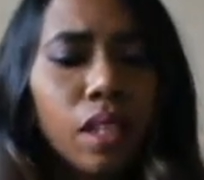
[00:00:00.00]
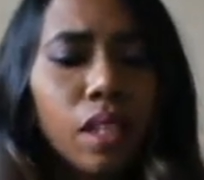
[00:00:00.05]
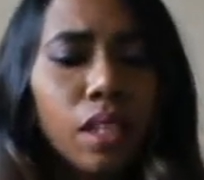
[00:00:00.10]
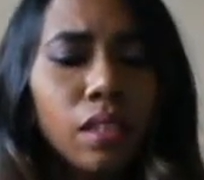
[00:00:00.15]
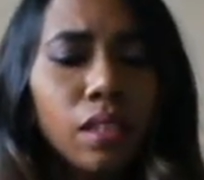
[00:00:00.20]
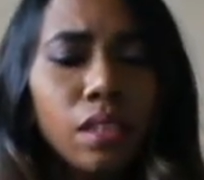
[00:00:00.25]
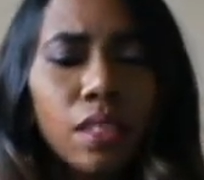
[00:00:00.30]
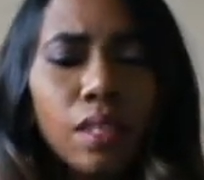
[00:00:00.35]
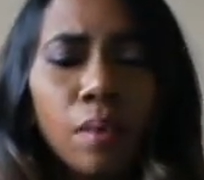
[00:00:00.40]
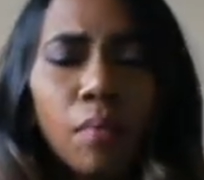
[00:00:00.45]

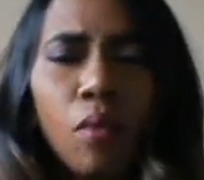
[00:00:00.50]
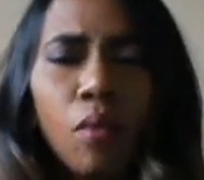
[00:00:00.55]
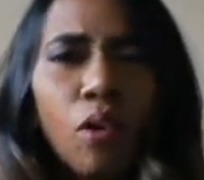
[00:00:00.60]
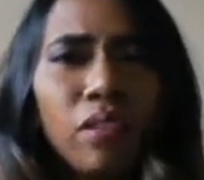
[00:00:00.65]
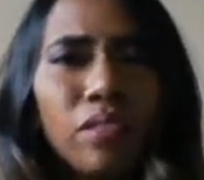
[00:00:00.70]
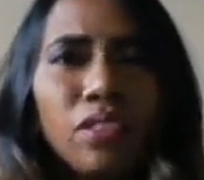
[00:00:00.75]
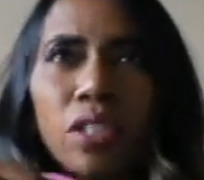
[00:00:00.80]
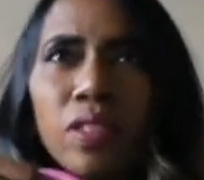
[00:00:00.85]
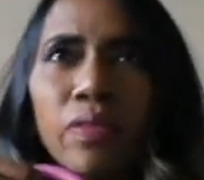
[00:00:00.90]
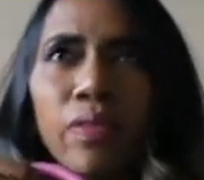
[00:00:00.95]
This I
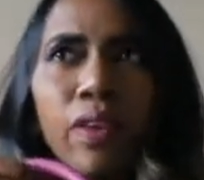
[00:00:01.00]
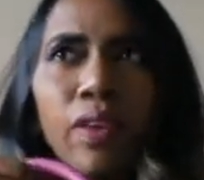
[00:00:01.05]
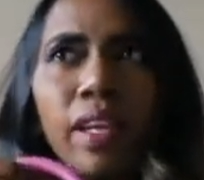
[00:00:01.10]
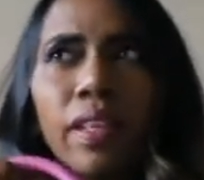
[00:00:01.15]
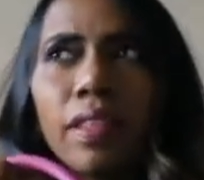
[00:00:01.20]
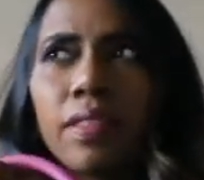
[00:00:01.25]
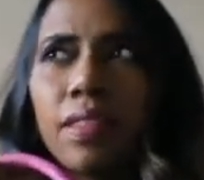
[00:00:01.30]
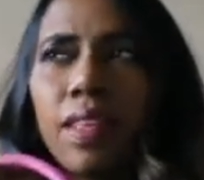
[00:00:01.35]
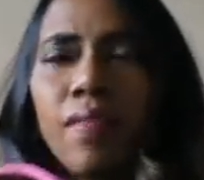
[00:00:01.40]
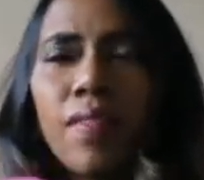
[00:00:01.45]
bought just for
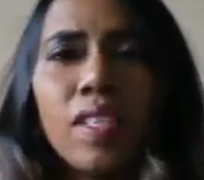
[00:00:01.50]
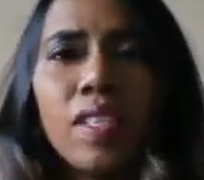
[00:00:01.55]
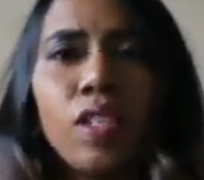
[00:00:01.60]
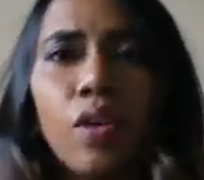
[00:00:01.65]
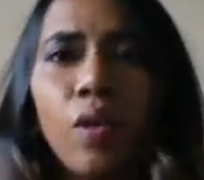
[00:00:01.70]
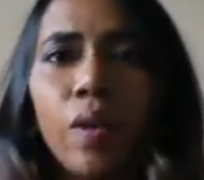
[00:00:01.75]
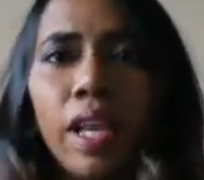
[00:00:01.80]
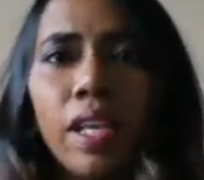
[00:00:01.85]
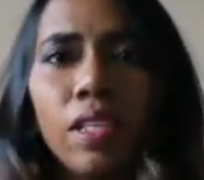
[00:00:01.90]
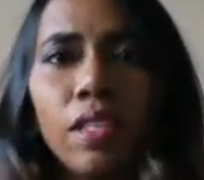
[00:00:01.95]
like
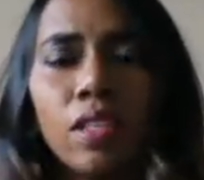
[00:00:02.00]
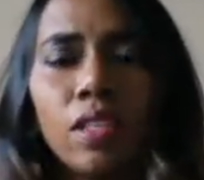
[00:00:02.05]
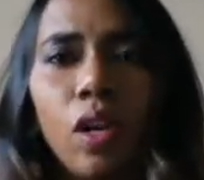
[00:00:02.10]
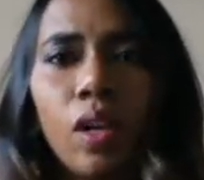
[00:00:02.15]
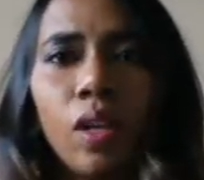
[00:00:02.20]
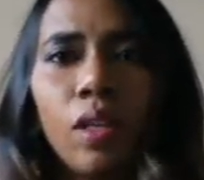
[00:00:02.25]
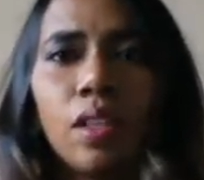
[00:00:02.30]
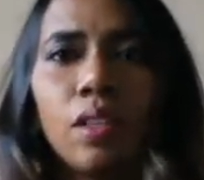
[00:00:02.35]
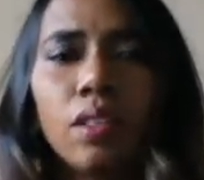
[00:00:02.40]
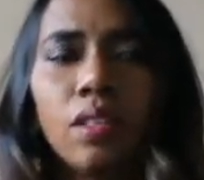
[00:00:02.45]
$70 or
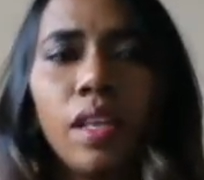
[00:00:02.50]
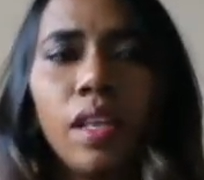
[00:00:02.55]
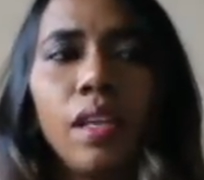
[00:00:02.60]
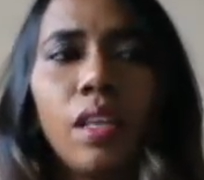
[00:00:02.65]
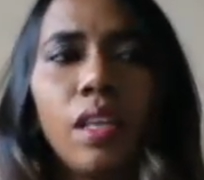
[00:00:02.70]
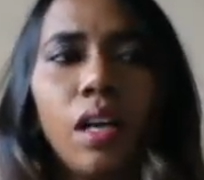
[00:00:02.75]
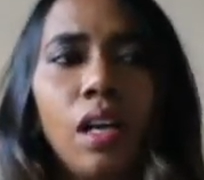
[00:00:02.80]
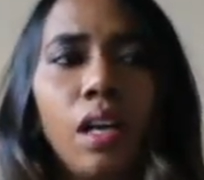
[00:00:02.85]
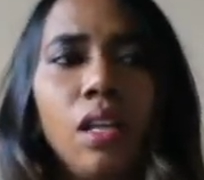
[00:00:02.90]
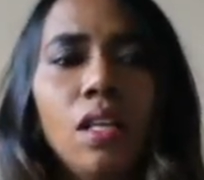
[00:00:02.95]
$80 in
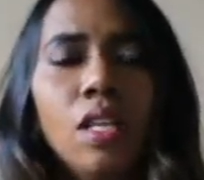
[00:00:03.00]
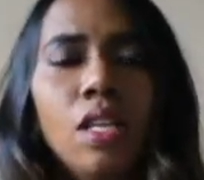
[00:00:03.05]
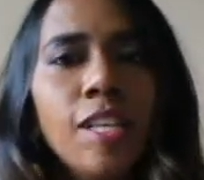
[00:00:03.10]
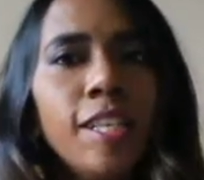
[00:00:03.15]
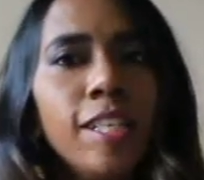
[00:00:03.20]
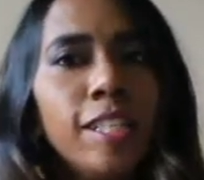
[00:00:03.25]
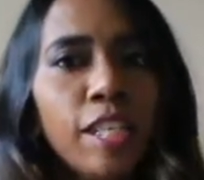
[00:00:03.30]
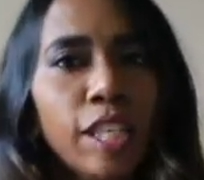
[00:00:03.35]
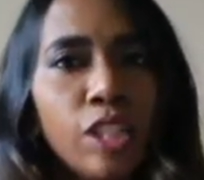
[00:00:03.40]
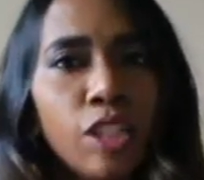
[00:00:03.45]

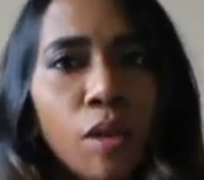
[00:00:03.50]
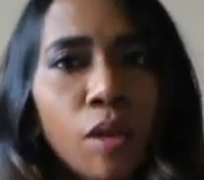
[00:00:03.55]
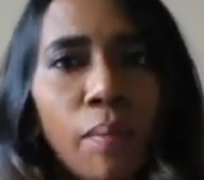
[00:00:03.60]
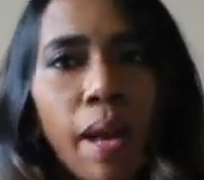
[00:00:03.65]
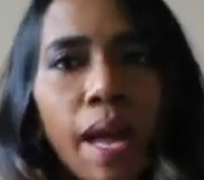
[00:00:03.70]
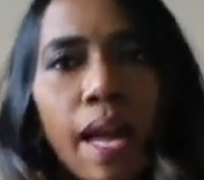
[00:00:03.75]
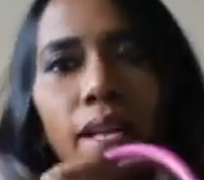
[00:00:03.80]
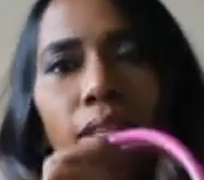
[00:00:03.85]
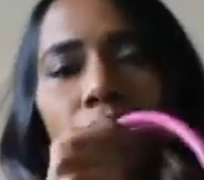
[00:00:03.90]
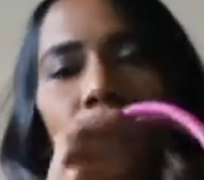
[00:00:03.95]
TJ
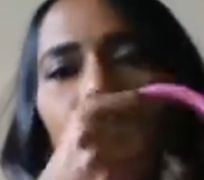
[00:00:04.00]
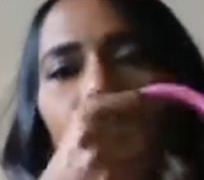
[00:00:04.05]
Maxx.